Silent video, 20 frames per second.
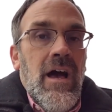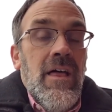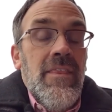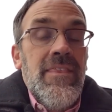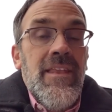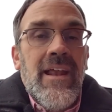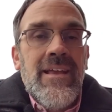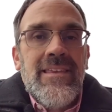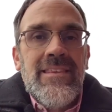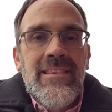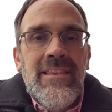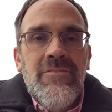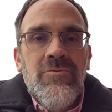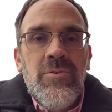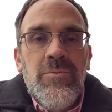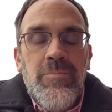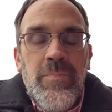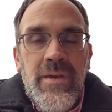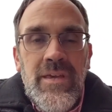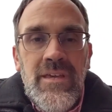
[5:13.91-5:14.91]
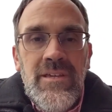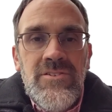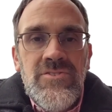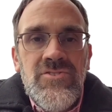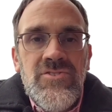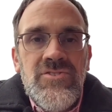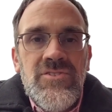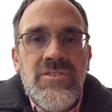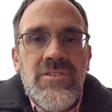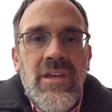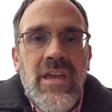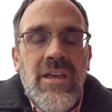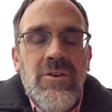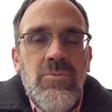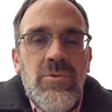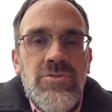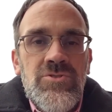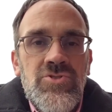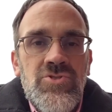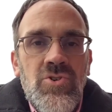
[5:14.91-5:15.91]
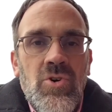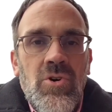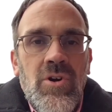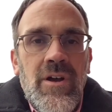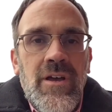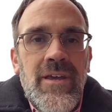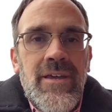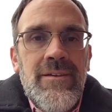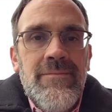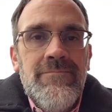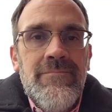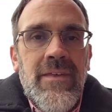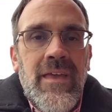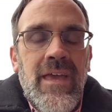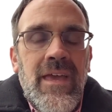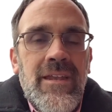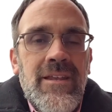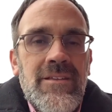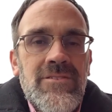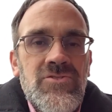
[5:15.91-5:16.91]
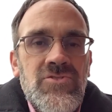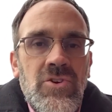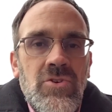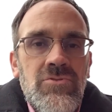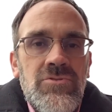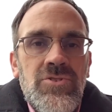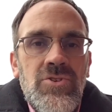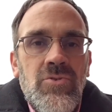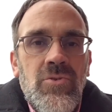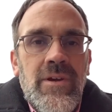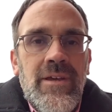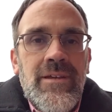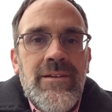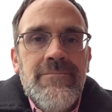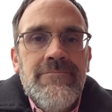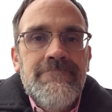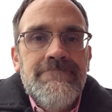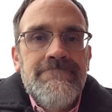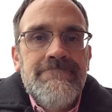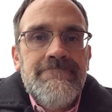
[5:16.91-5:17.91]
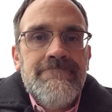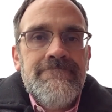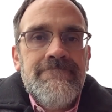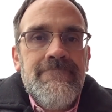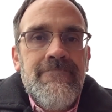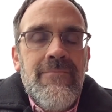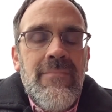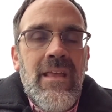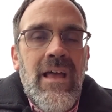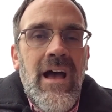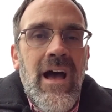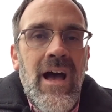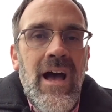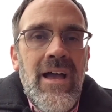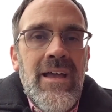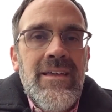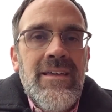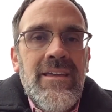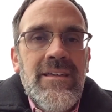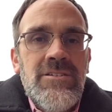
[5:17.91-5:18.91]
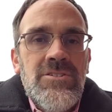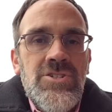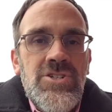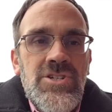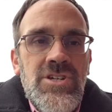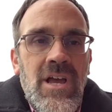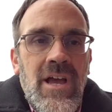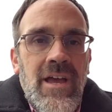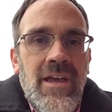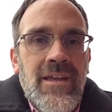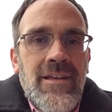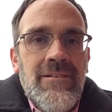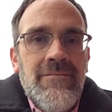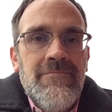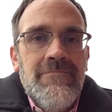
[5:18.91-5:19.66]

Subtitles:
then I can live with peace and with joy, and in so doing, I can shine.